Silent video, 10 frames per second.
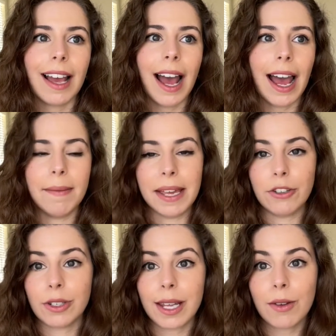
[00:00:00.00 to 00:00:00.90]
I may
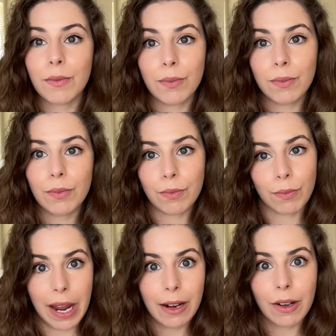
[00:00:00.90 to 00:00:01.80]
just like
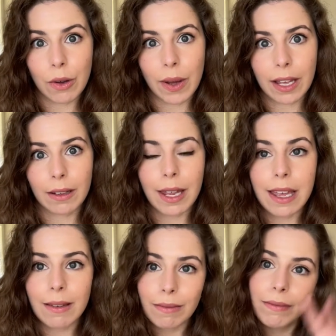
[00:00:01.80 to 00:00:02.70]
write a quick
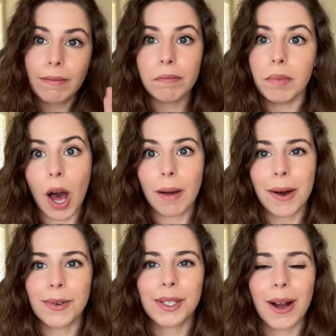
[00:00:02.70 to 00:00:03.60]
like blog
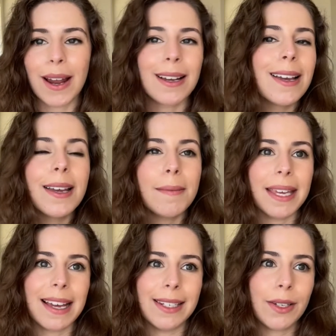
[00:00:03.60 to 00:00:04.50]
post on
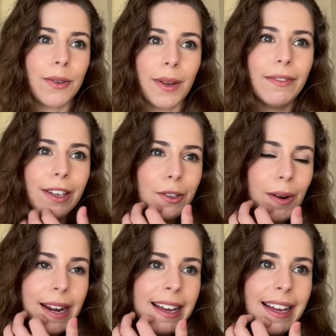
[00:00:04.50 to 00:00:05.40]
because Queen
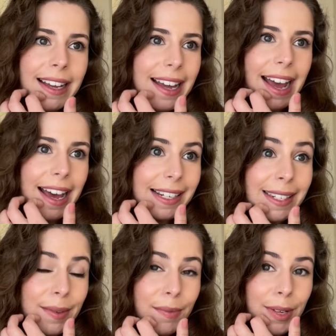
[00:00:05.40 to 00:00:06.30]
Victoria had
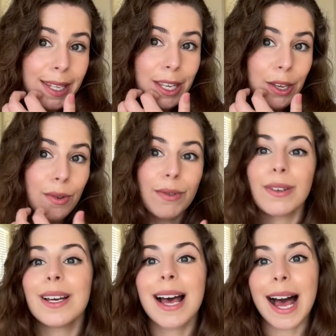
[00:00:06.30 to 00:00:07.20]
some really cute
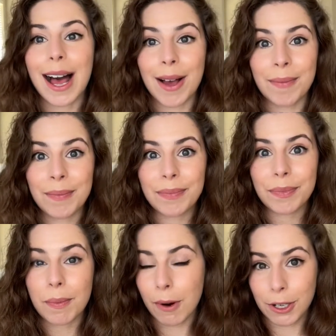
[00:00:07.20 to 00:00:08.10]
um,
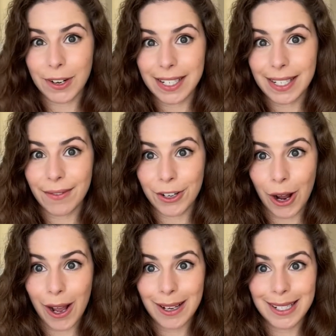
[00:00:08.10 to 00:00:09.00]
portraits of her
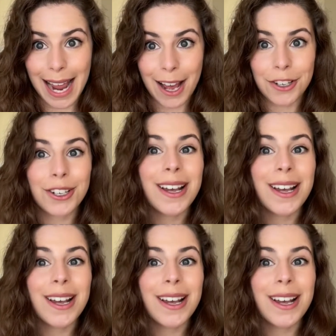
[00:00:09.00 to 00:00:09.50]
dog Dash.